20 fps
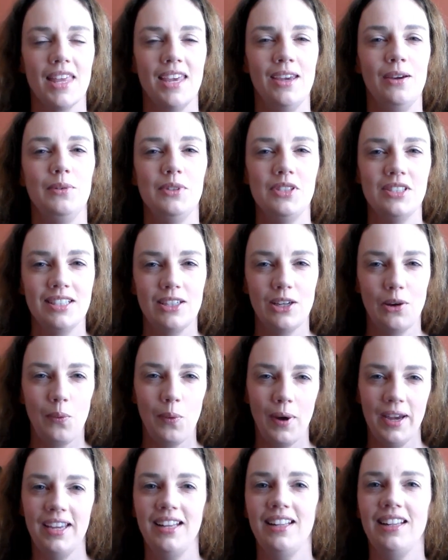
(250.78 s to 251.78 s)
it was
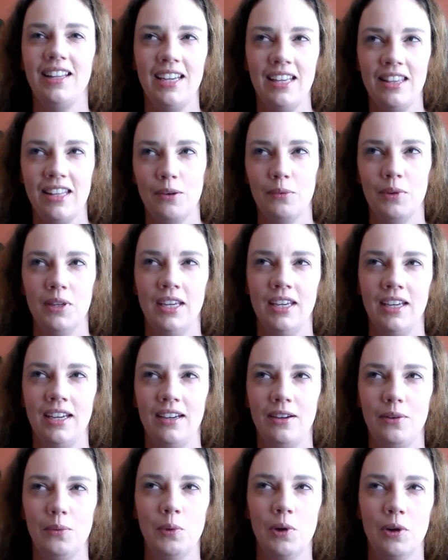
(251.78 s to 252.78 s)
quite clear that we
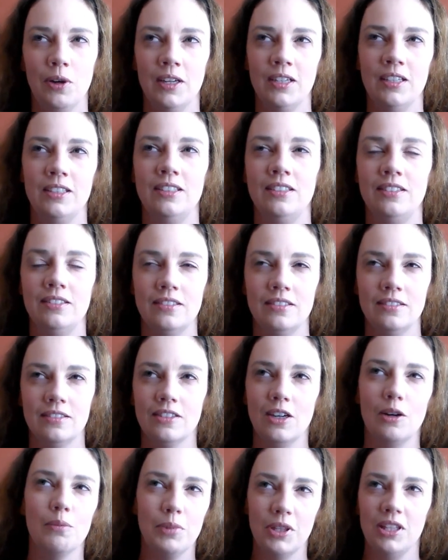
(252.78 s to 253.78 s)
were in a
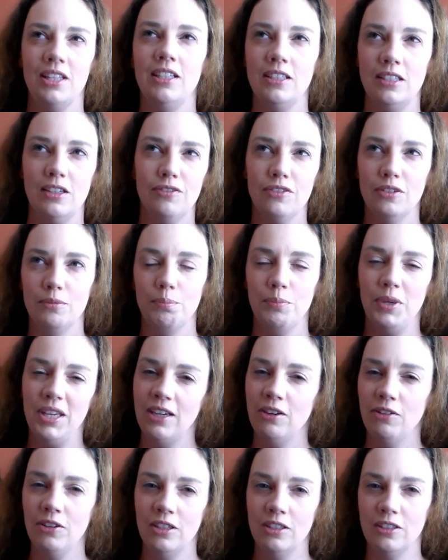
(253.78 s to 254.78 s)
completely different
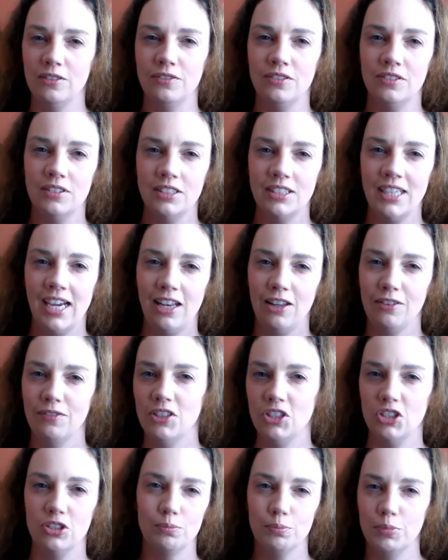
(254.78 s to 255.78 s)
period of
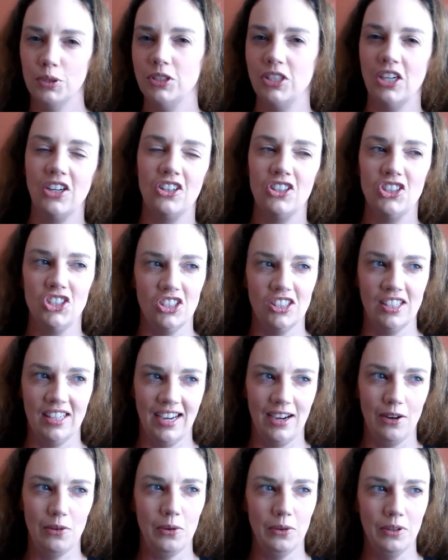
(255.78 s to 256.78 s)
television production
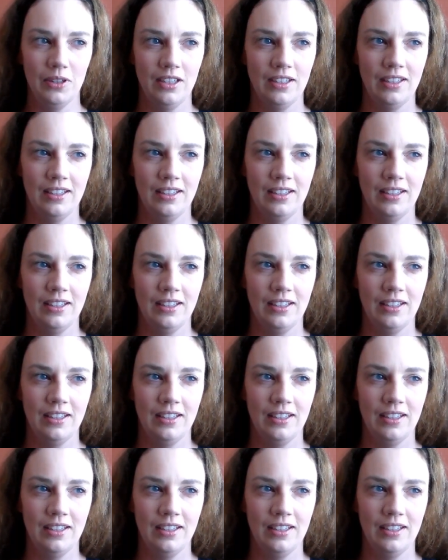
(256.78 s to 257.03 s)
now.